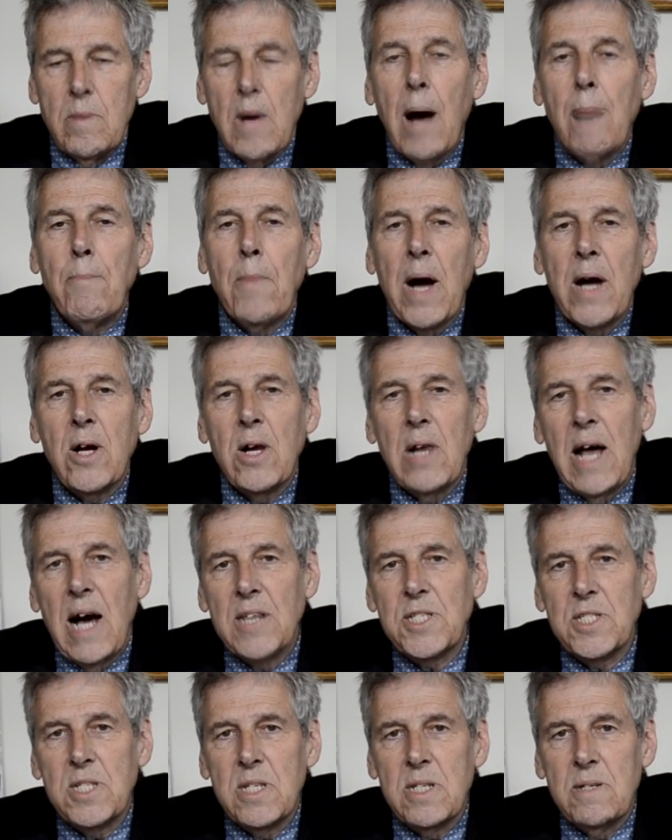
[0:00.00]
I'm Michael
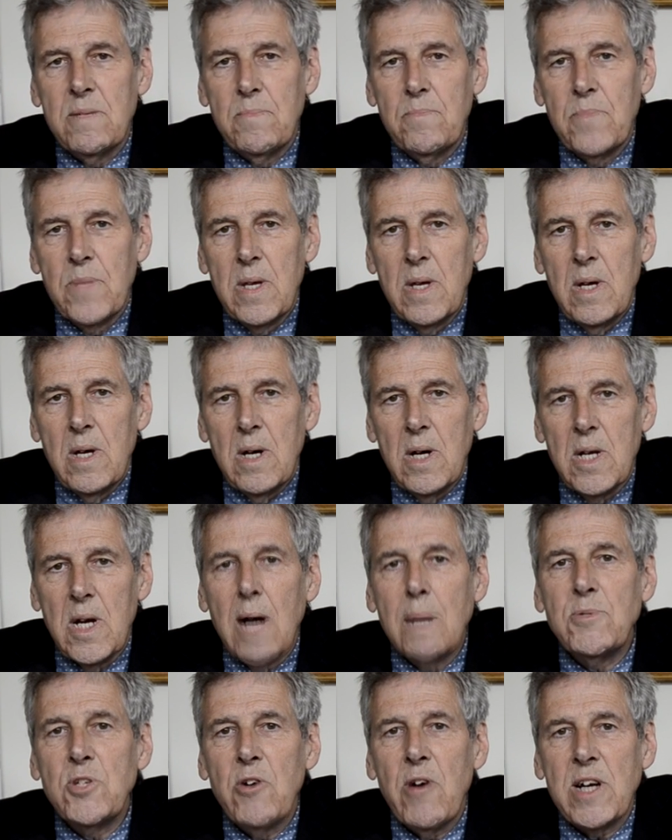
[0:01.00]
Hasted, and
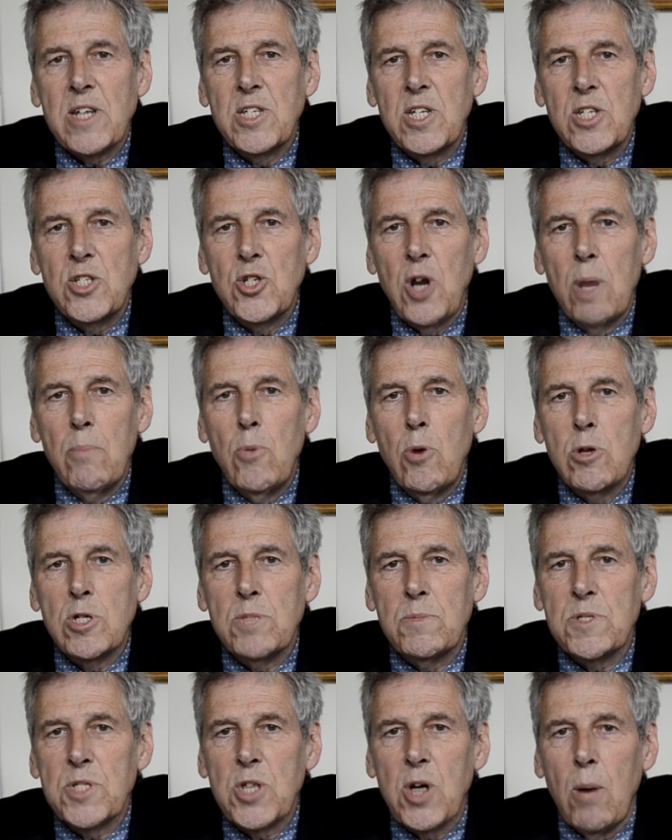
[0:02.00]
I'm directing John
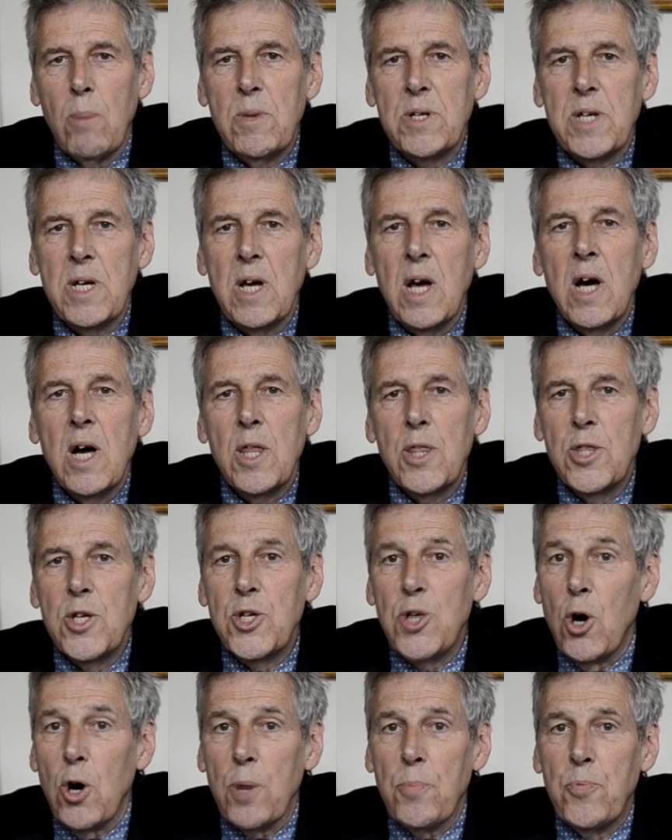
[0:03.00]
Mortimer's comedy, The
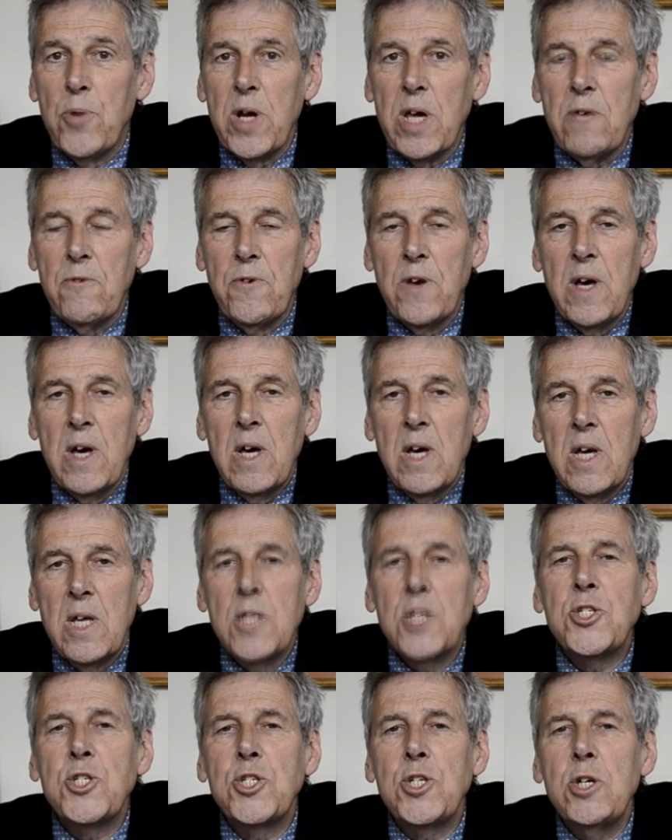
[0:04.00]
Doc Brief, in
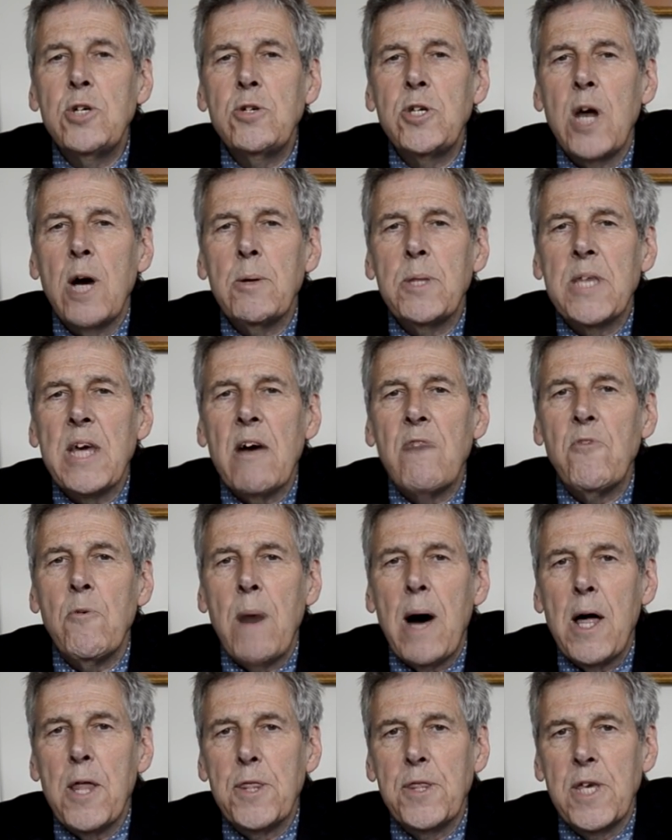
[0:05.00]
the studio at the
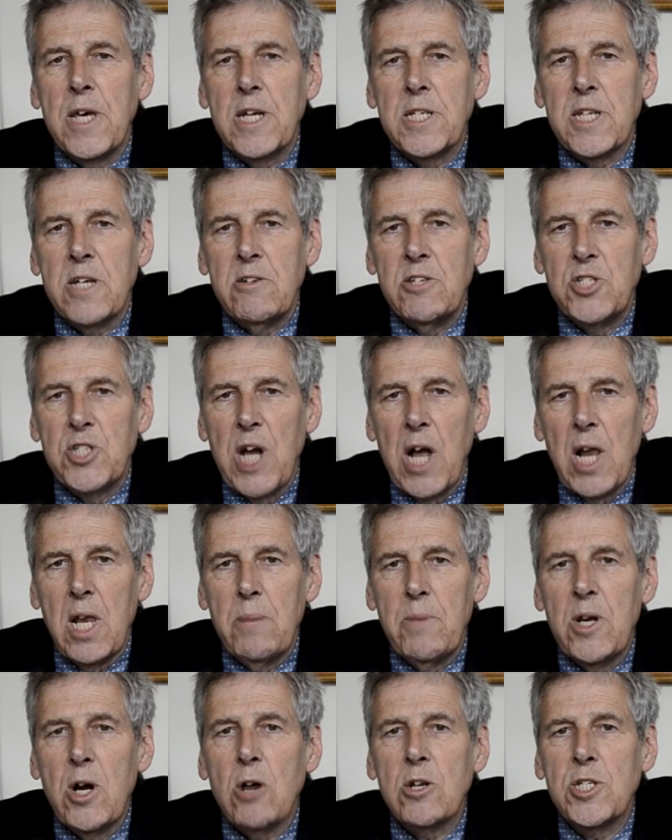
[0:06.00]
Everyman Theatre in
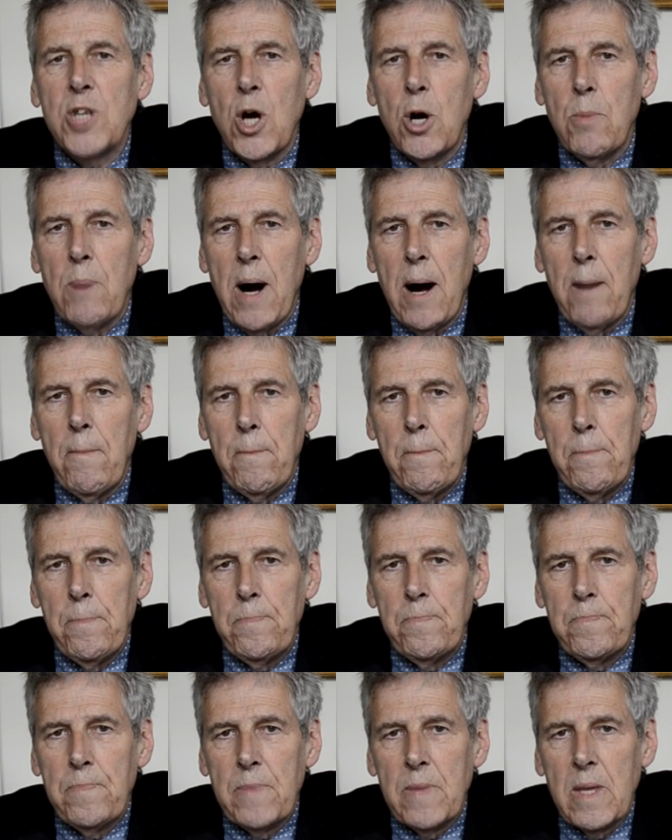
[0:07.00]
Cheltenham in October.
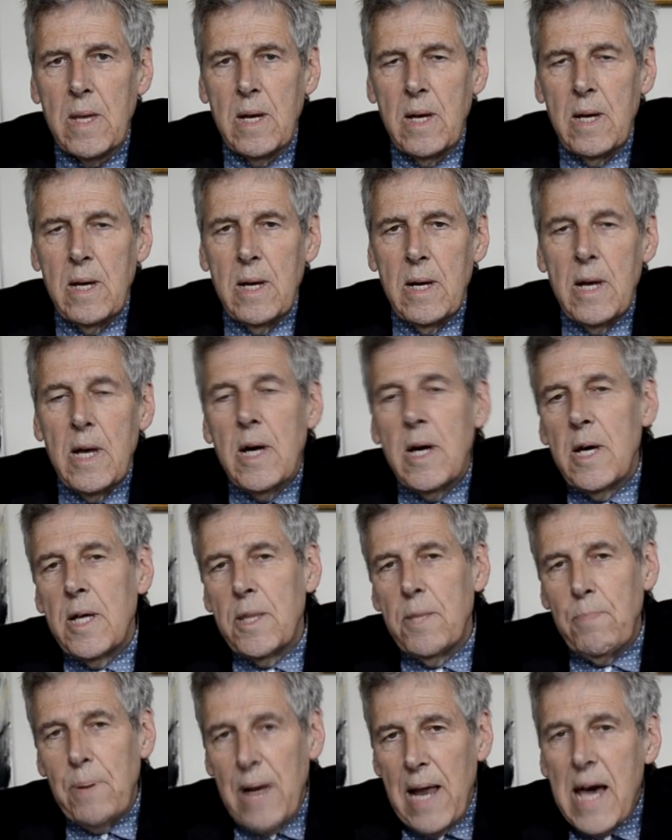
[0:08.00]

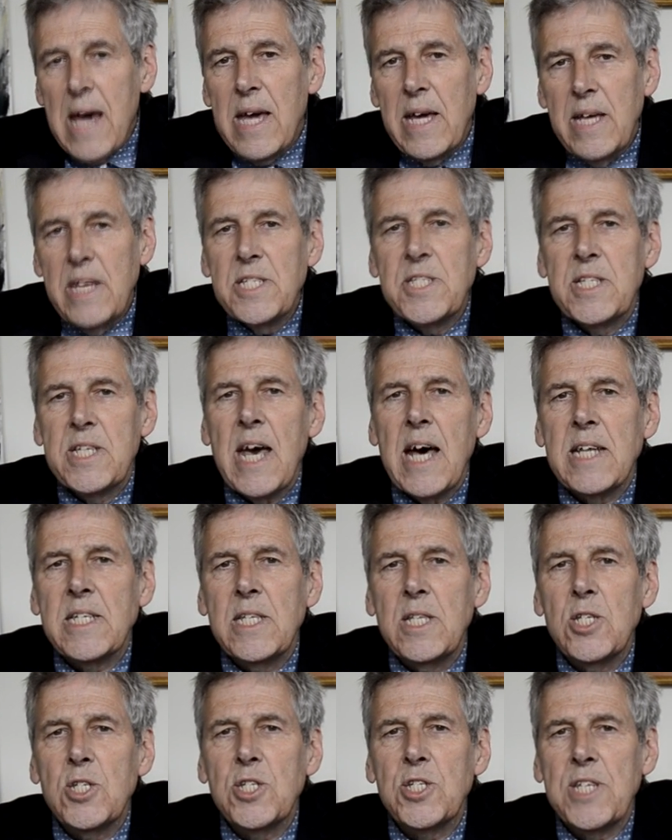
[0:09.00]
The play is set
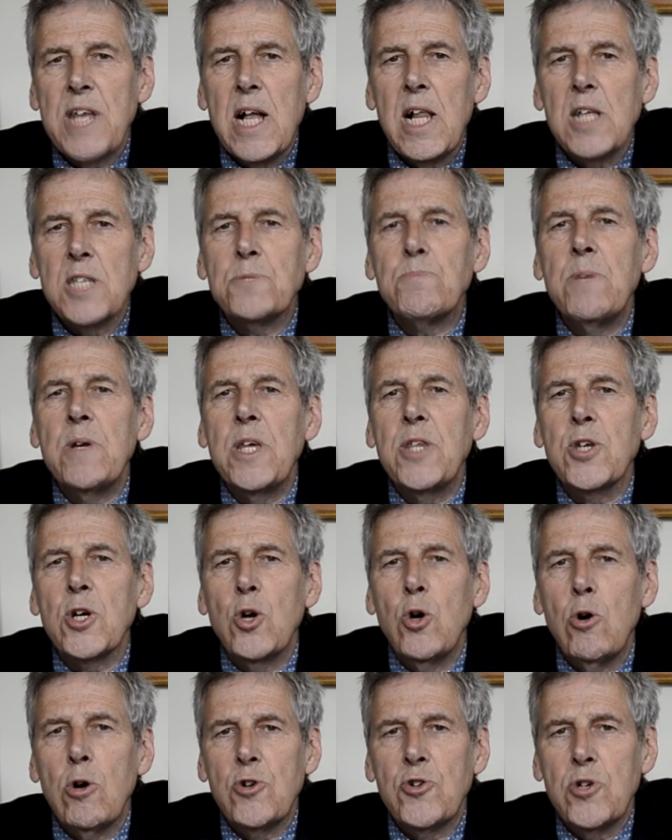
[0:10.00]
in the cells beneath the
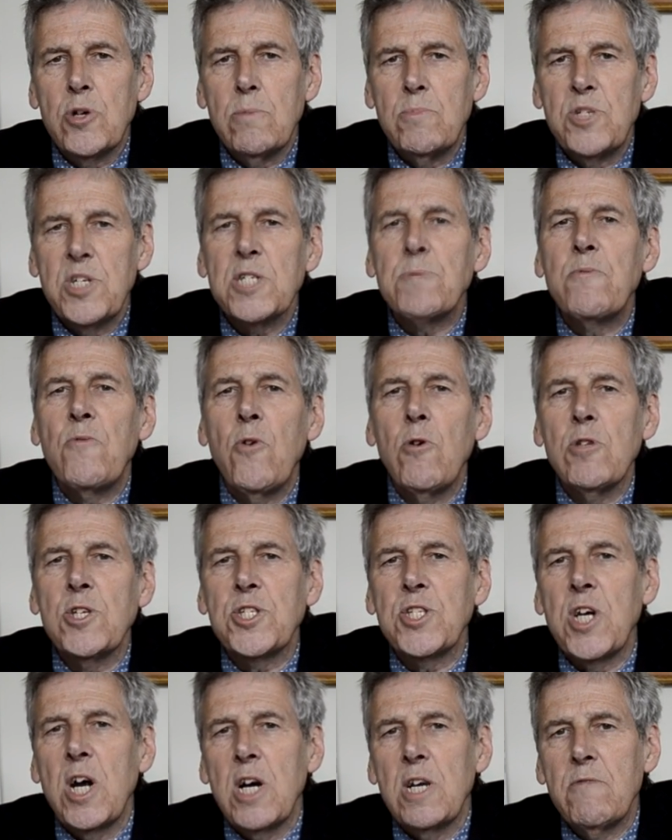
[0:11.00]
courtroom, just before the
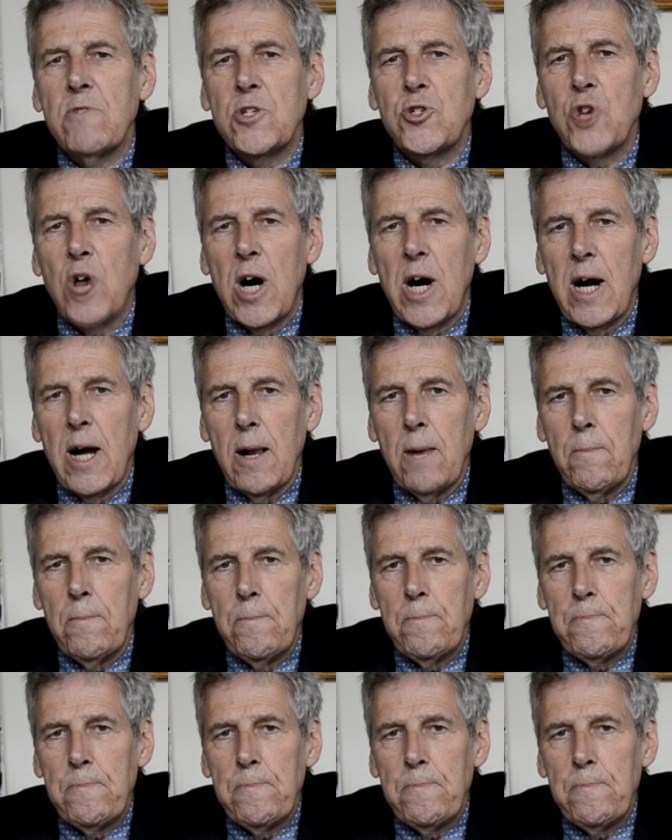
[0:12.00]
start of a trial.